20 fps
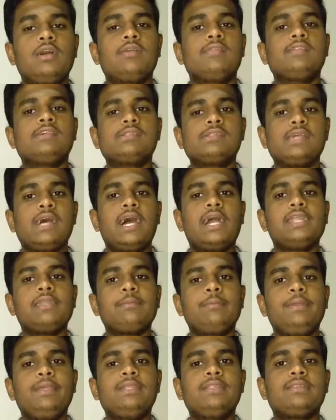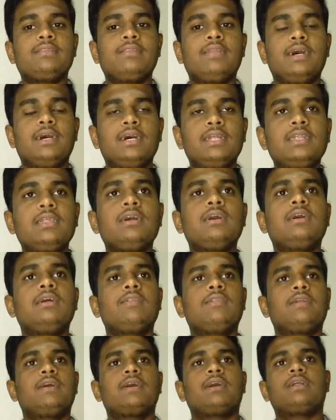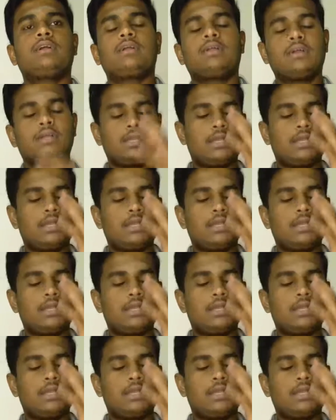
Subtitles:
This act means that the